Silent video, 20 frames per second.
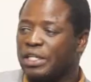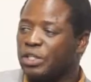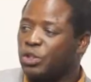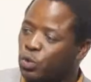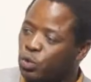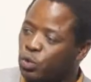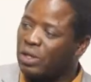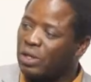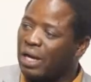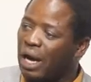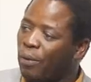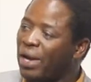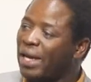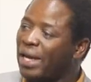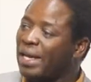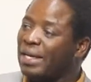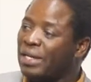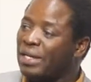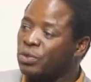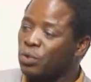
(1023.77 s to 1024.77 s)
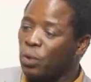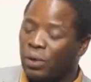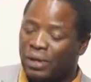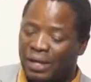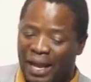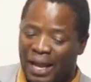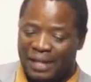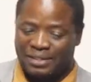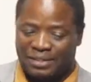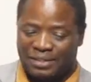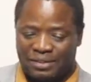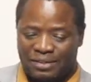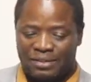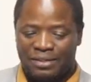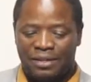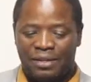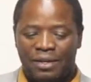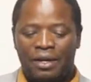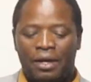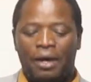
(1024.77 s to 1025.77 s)
he's drawn away in his own lust.
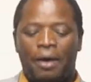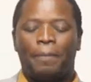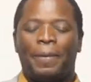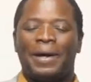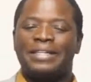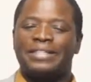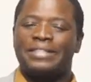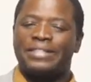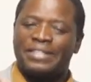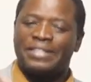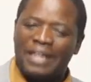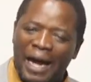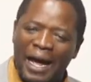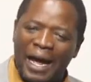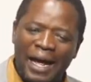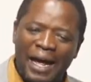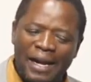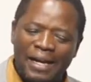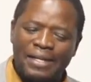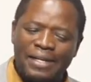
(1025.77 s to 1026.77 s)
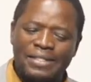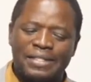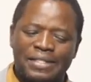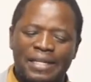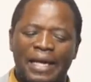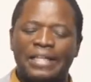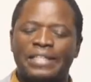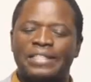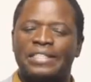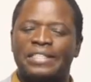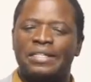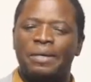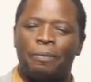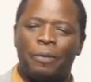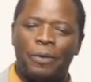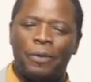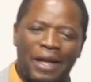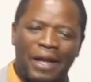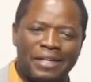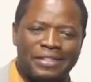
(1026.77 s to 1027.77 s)
But trials and
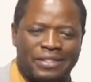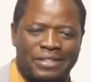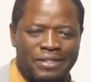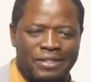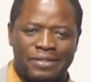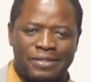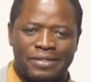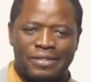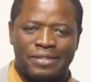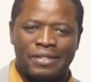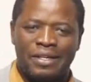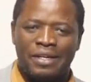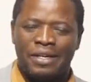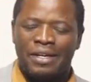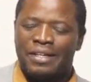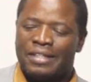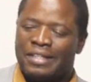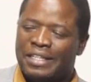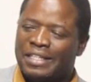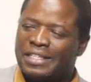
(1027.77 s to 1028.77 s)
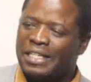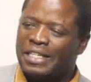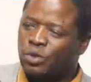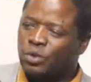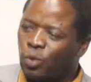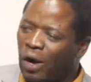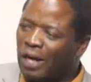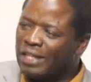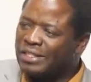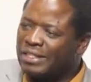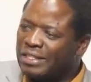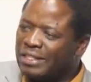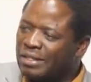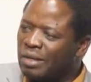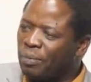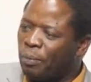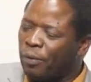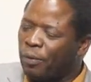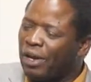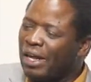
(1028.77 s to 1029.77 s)
tribulations, this is
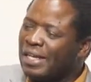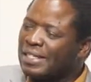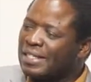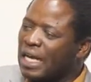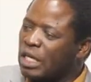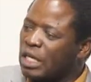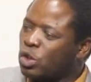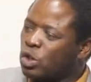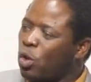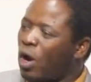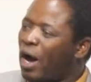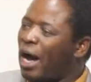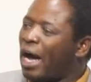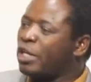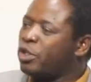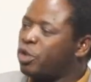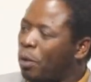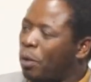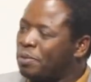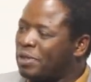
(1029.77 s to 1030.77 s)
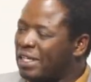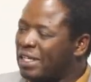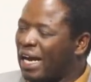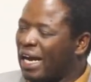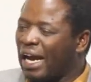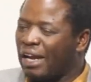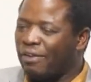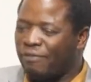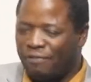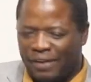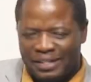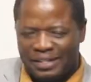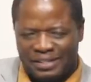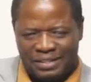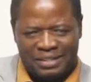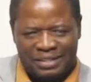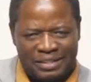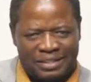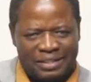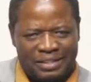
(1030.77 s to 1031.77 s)
what brings us to our adoption.
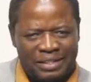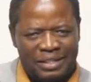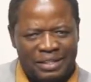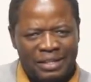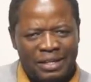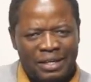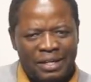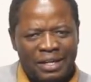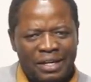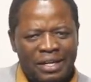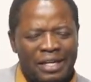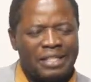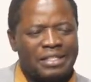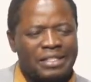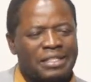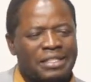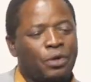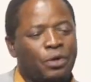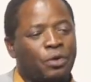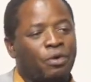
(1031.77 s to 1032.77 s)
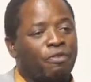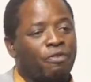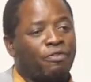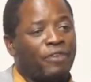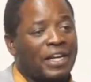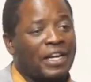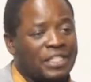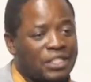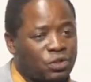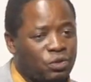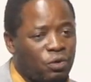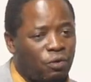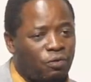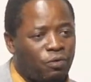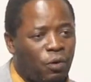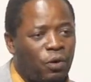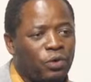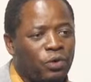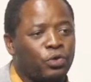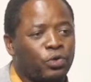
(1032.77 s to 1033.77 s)
Adversity is the university
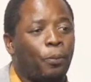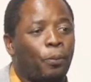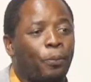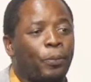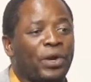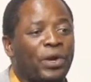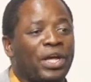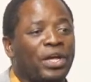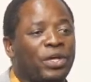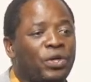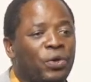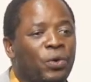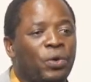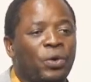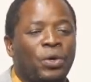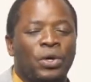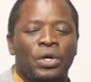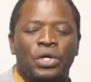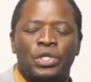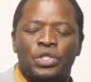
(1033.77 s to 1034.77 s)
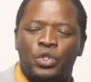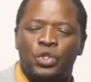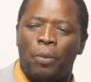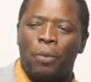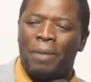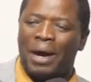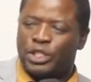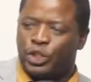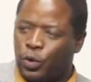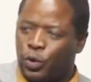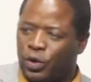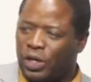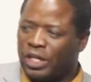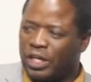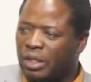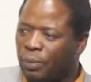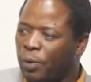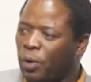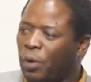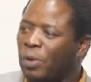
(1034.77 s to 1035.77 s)
of God to bring you to
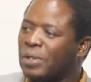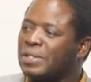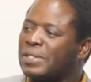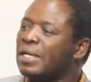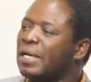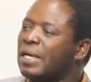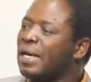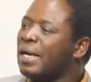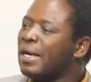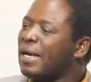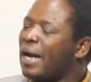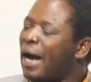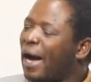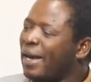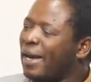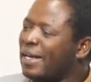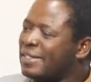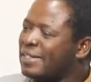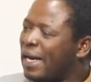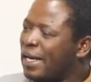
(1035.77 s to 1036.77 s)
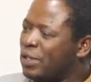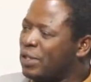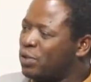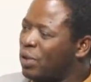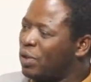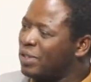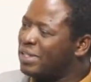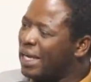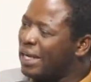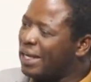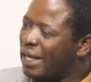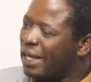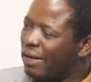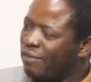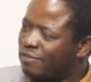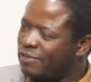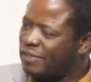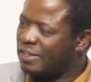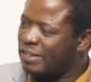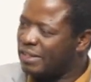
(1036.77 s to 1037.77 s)
maturity because character is not a
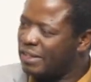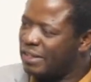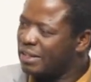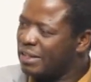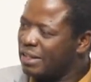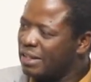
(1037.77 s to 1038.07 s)
gift